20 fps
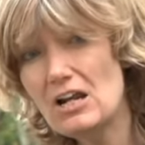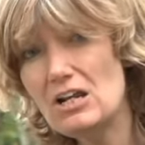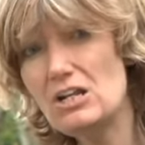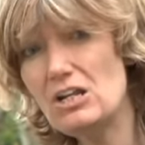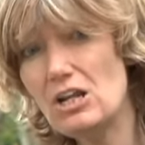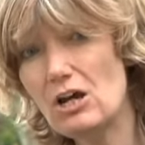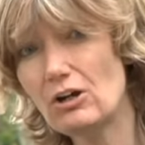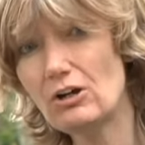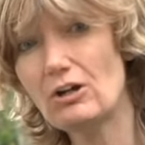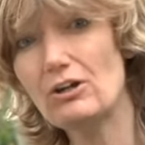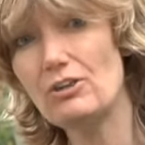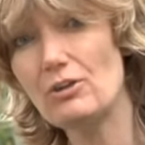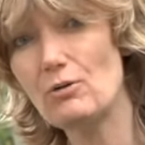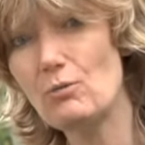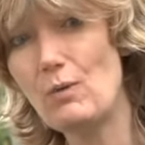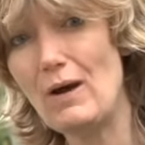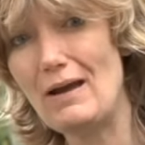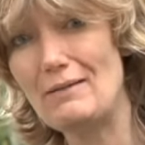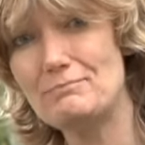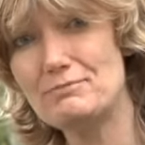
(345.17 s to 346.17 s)
Look at the
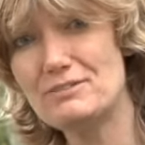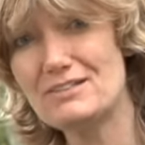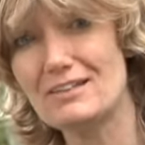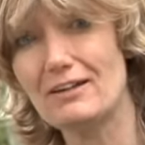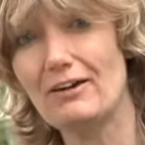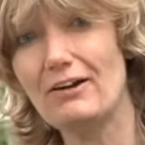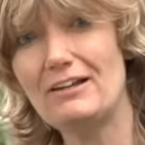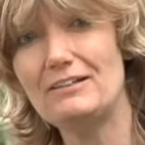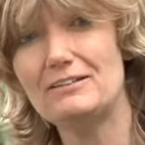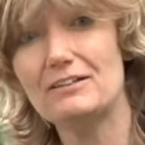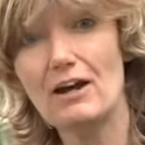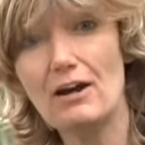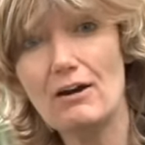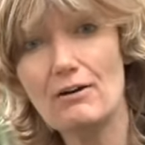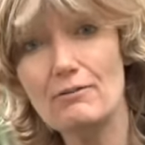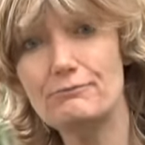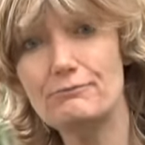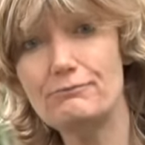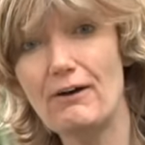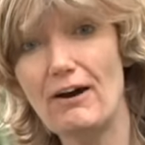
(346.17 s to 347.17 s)
website,
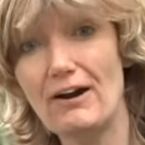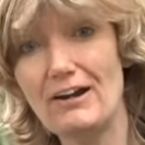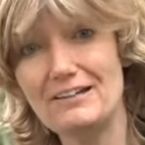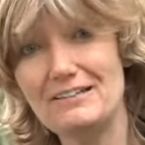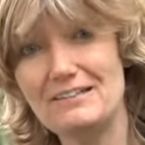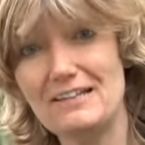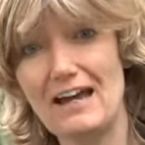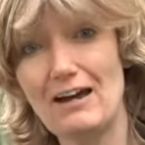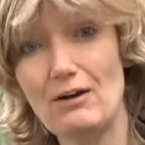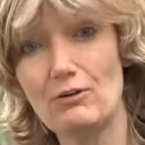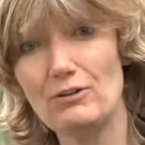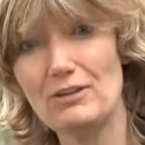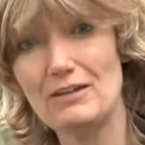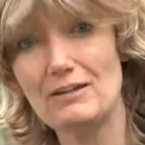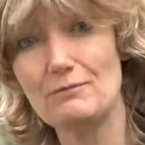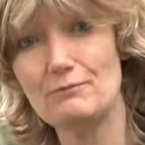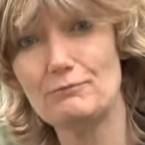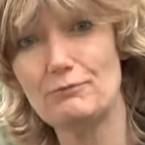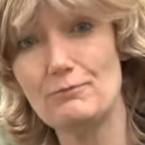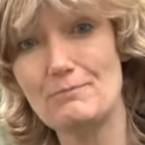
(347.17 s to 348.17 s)
find out
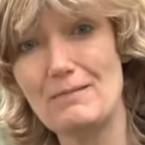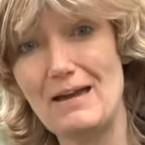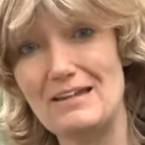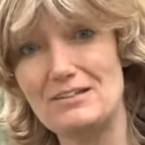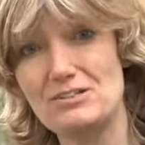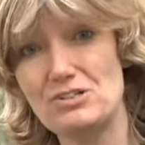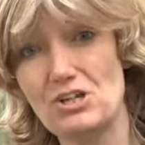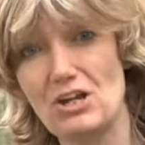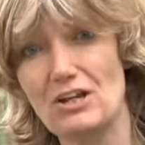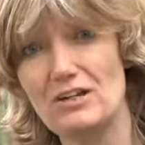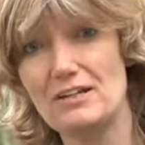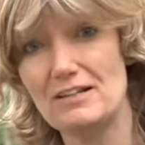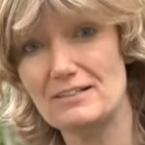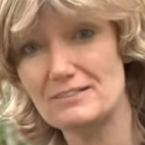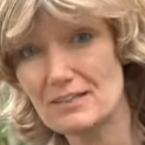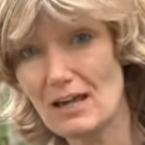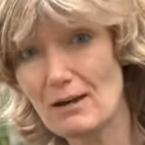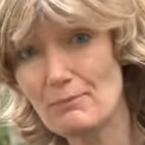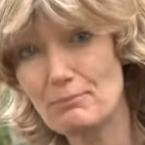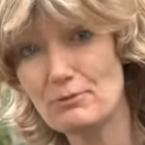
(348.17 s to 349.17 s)
the information.
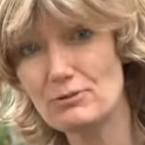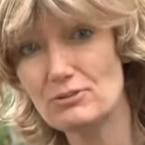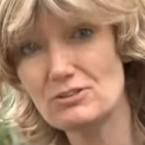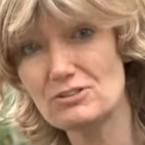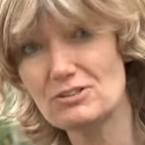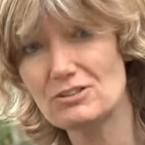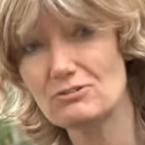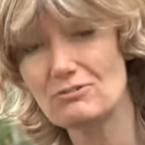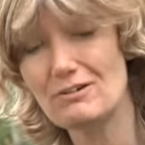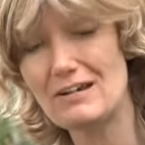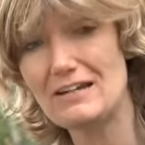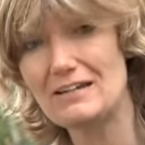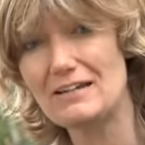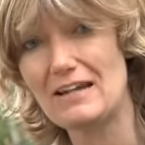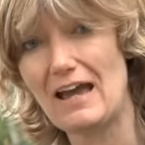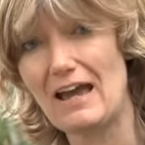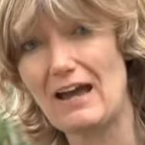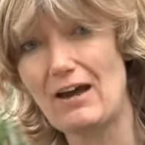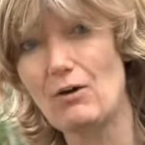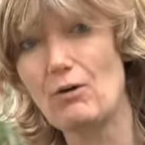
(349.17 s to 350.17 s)
It's up on the screen
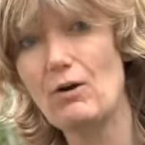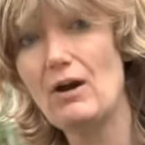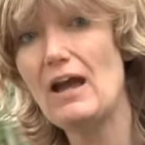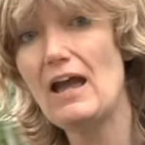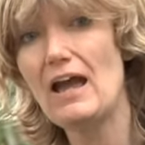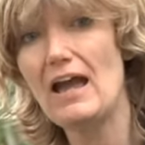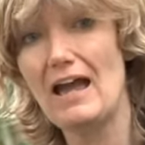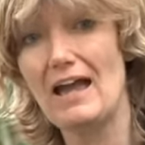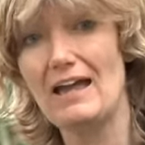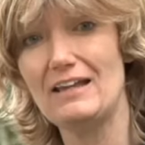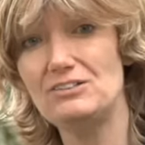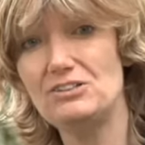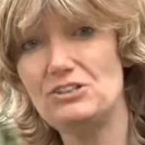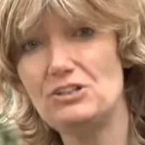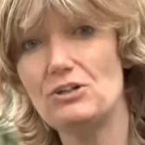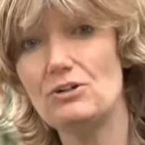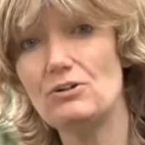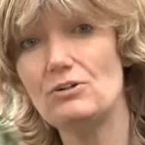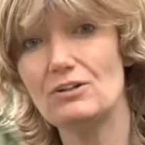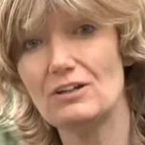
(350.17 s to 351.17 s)
now,
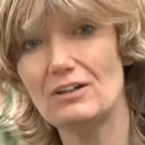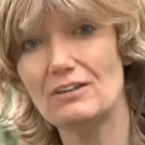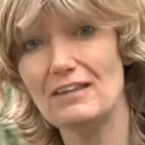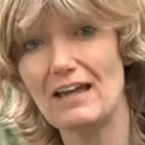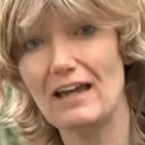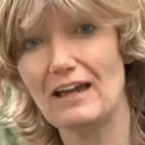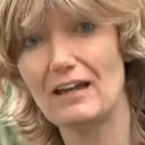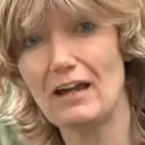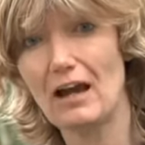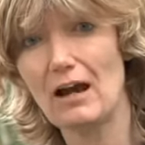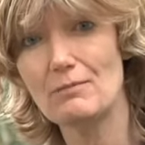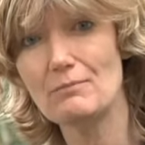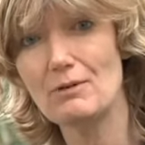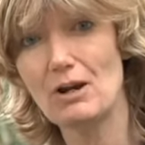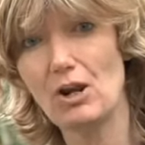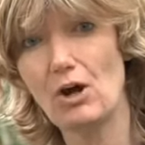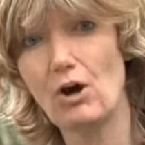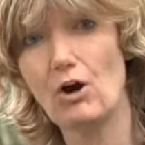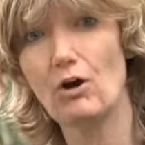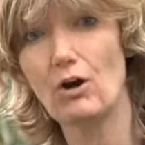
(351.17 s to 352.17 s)
and you can then come
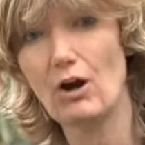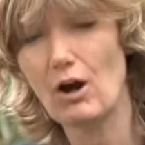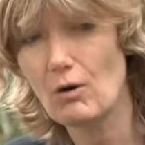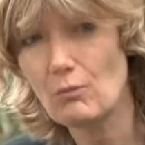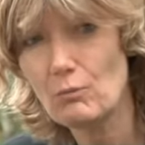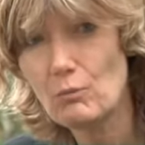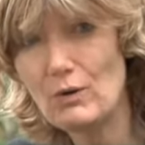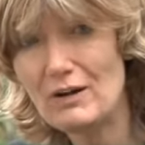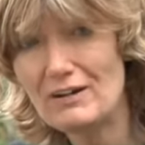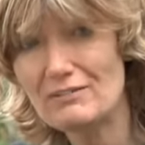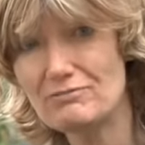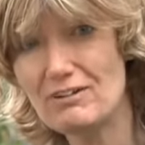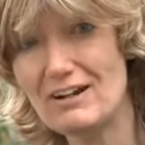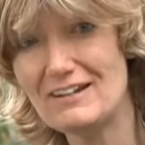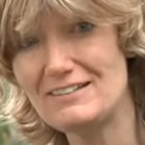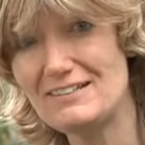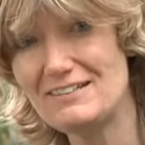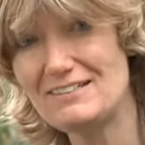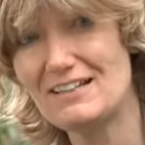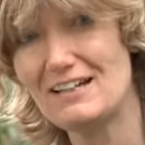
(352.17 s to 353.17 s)
along, and we're
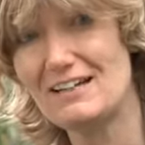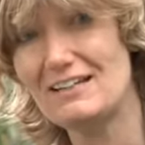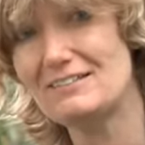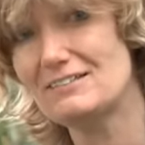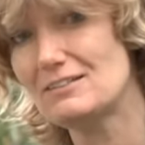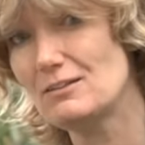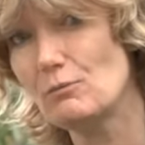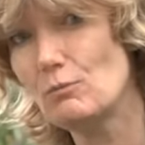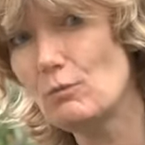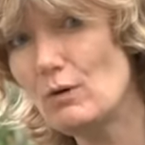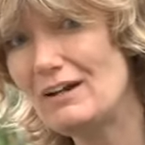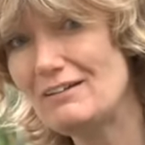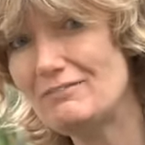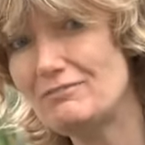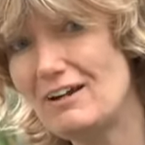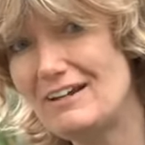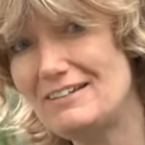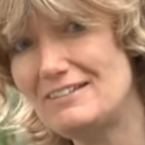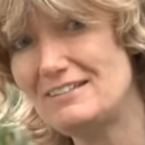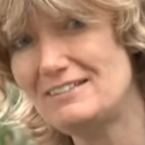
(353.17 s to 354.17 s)
ready to listen. We're
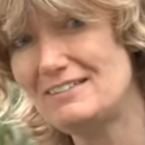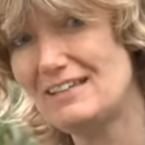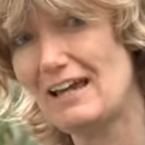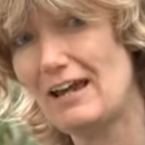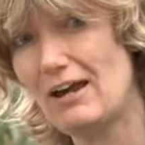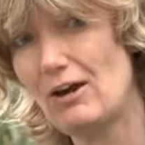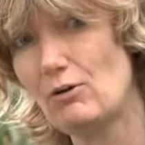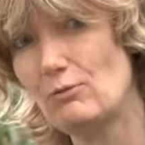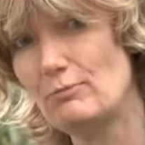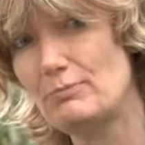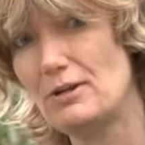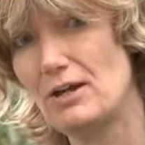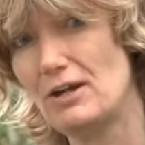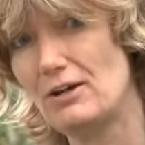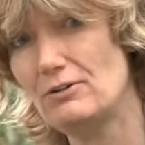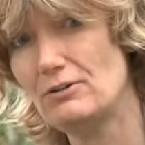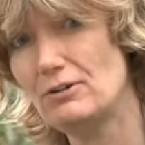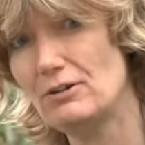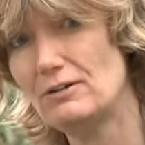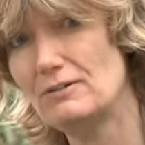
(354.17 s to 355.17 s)
ready to help you.